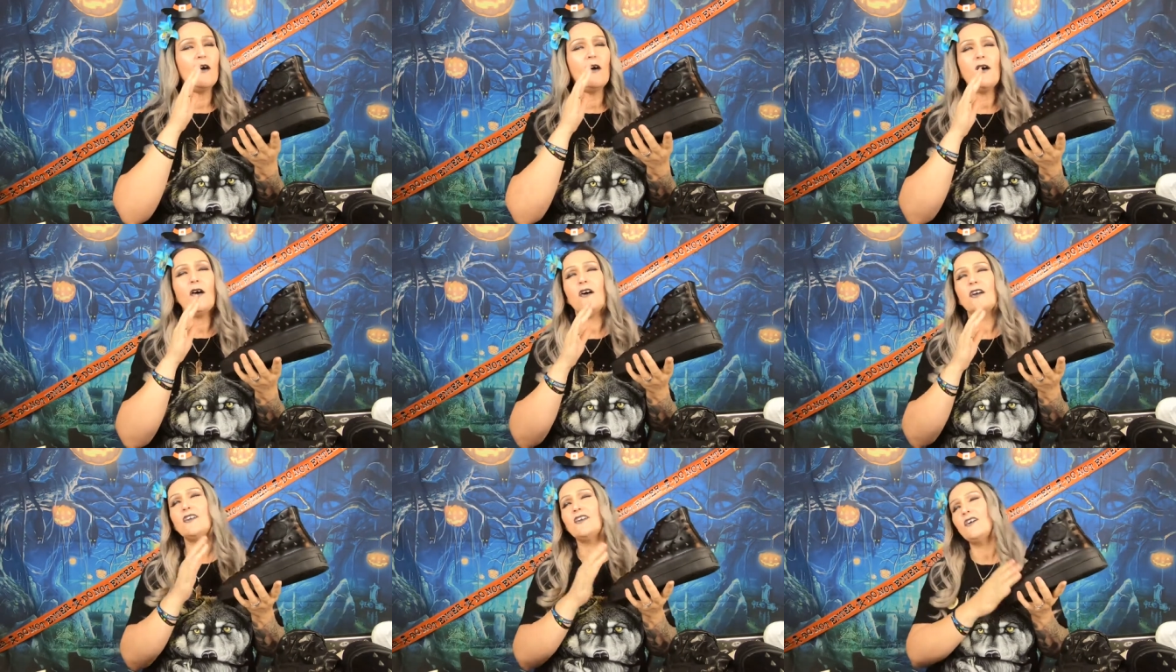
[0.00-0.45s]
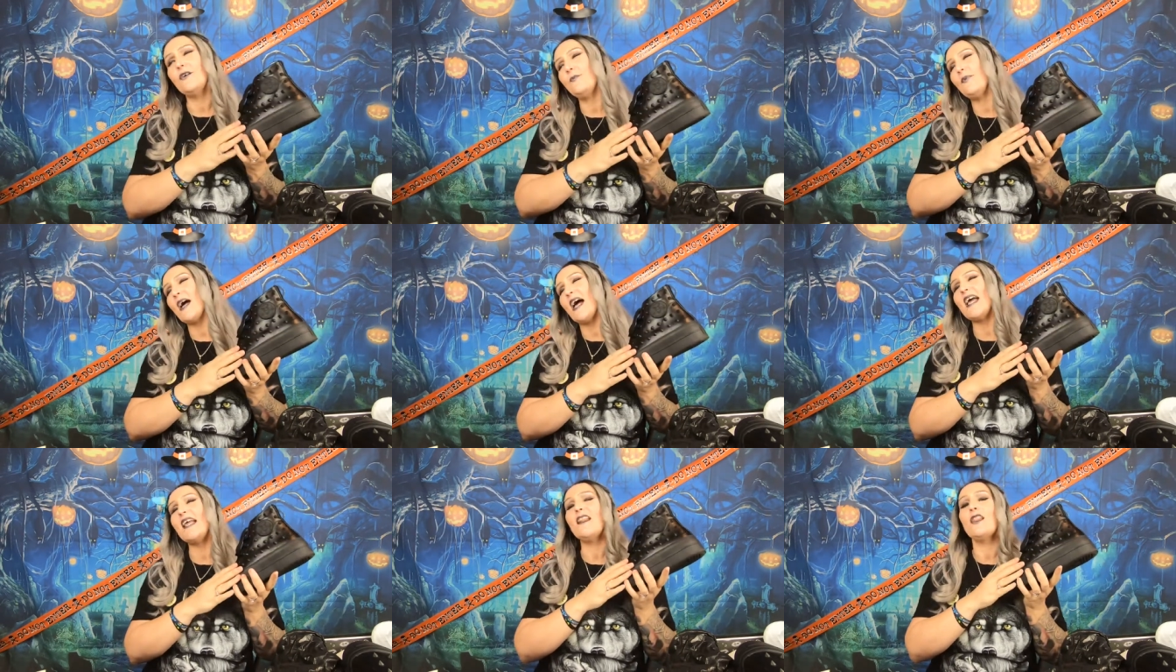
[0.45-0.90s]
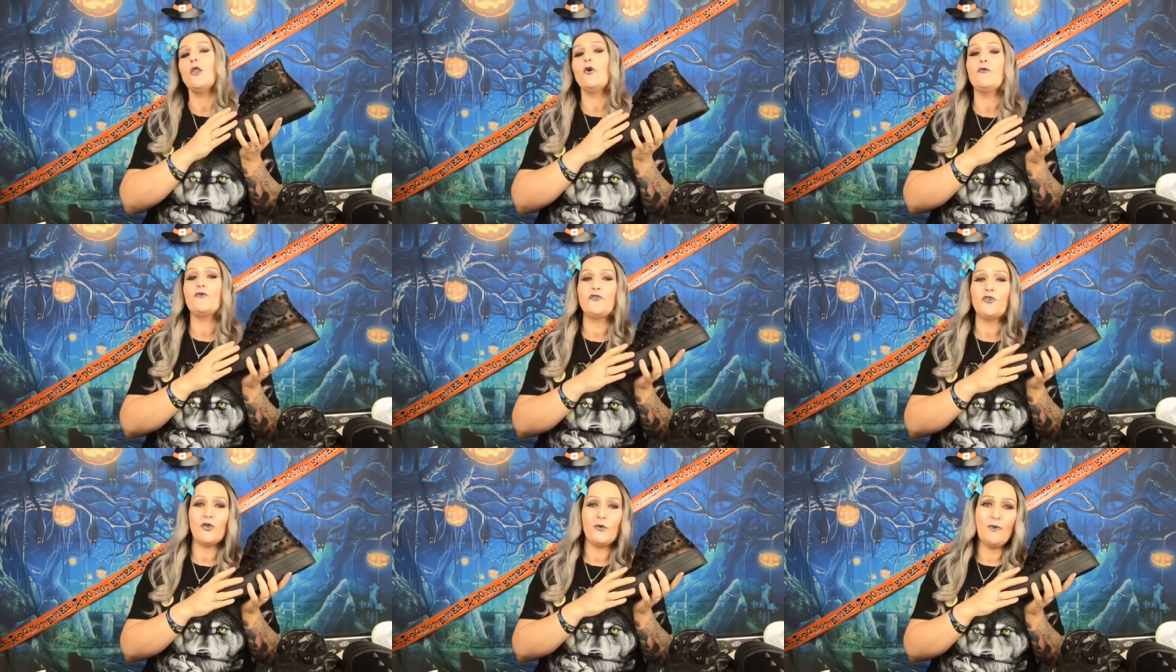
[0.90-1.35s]
Oh, I
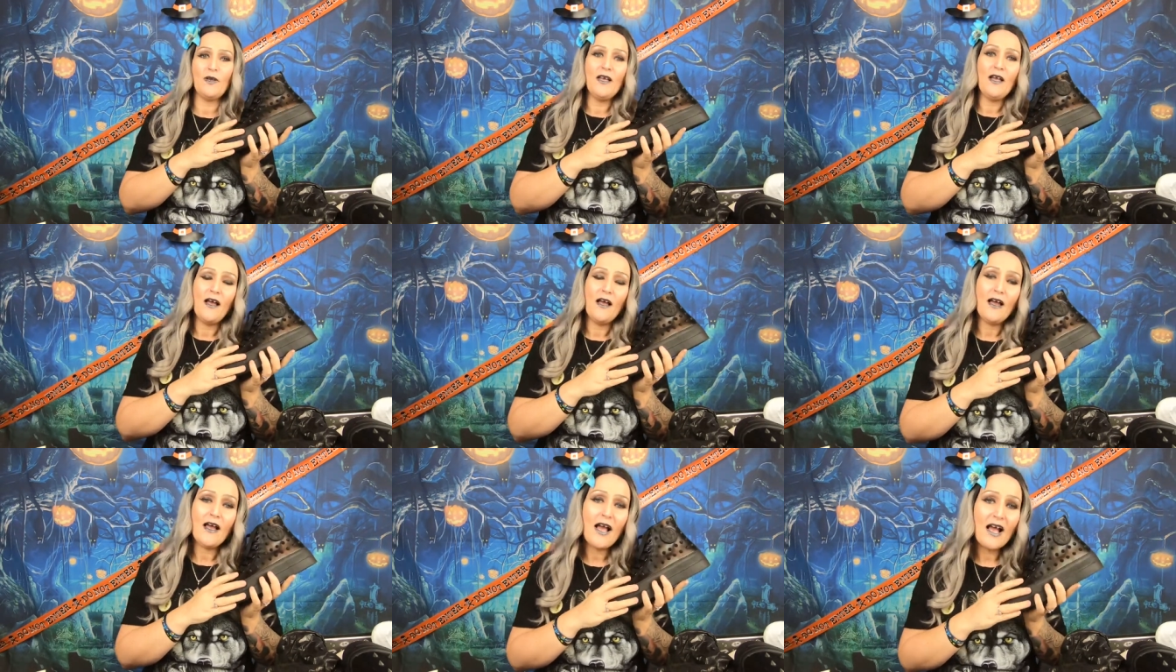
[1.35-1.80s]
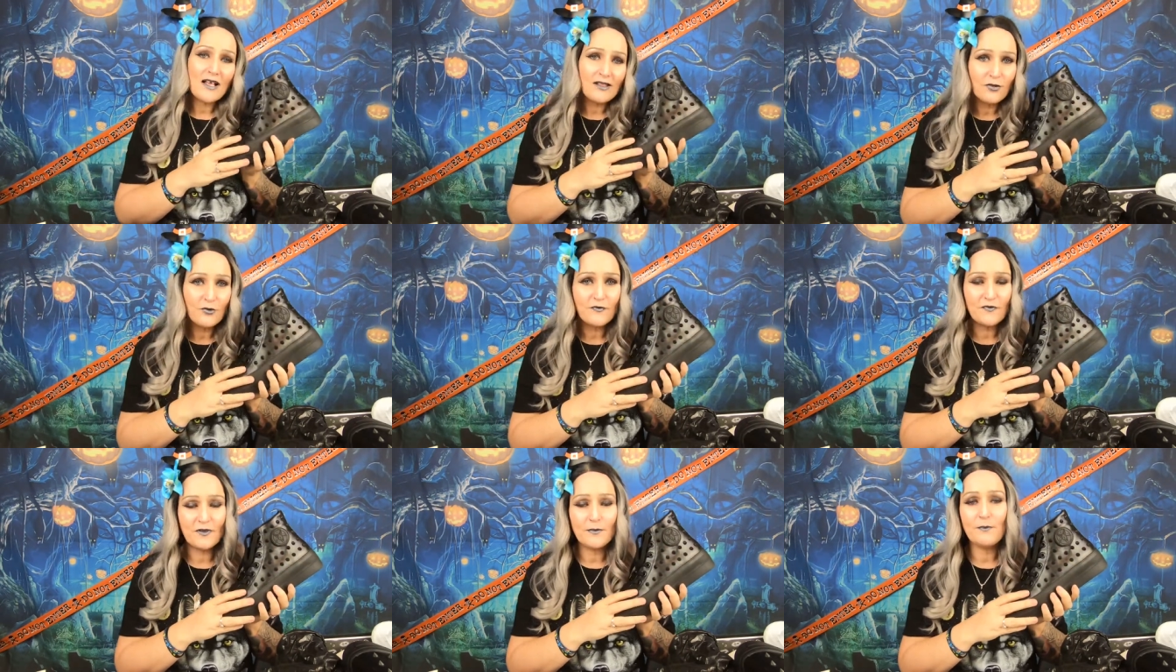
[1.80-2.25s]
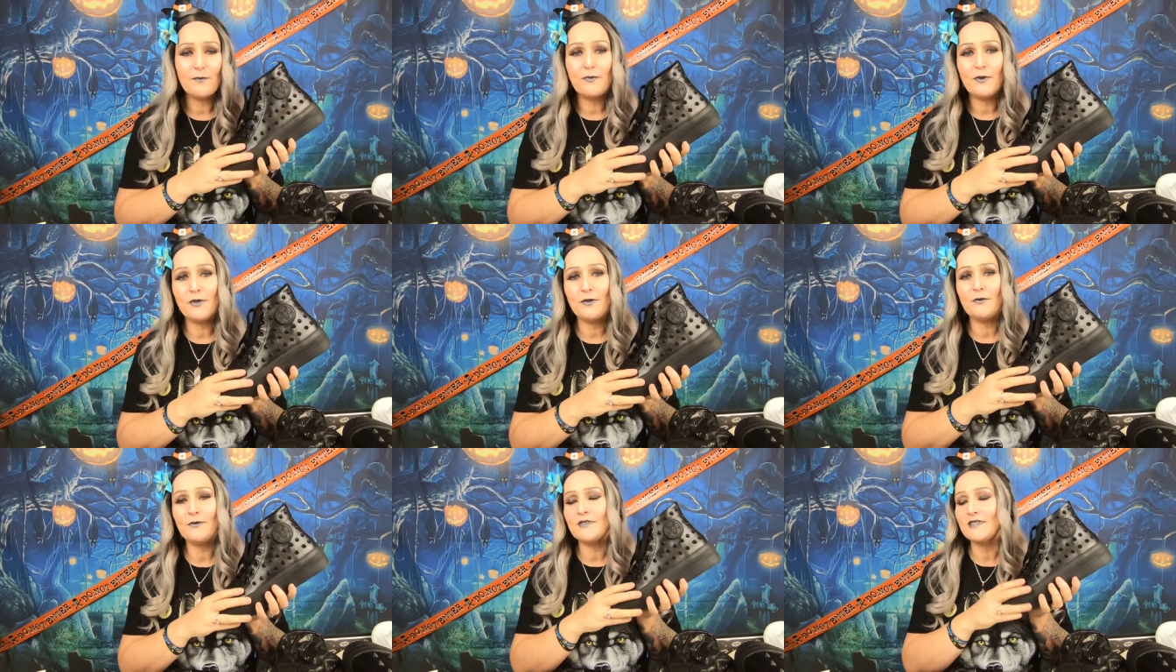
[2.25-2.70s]
loved them. I loved them
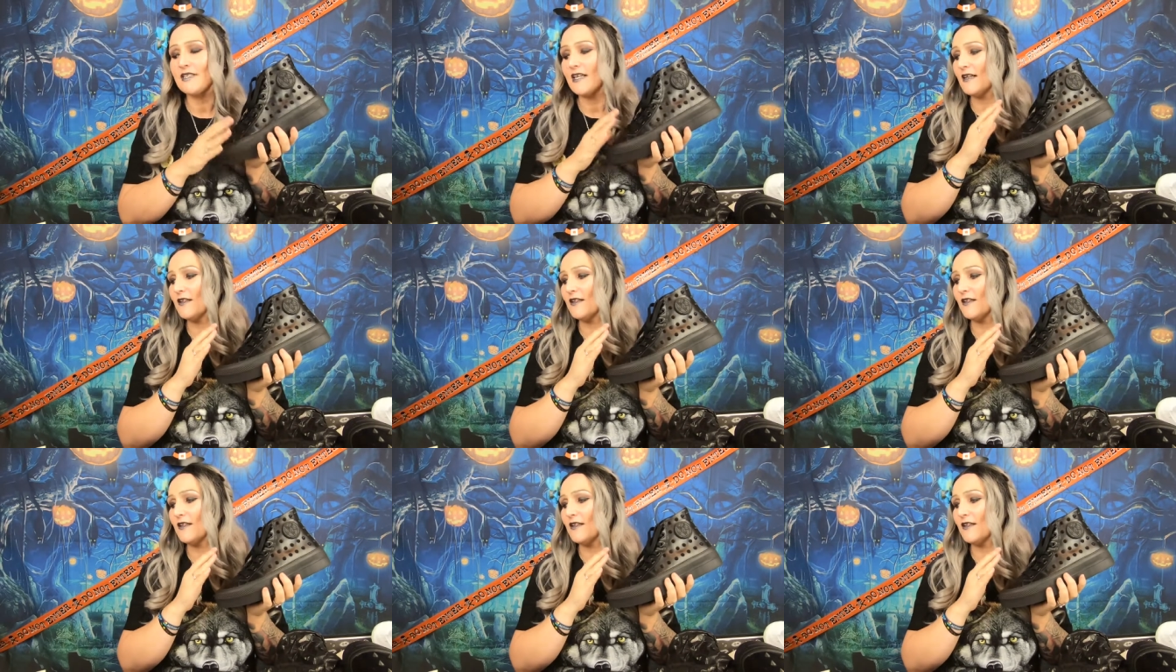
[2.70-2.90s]
boots.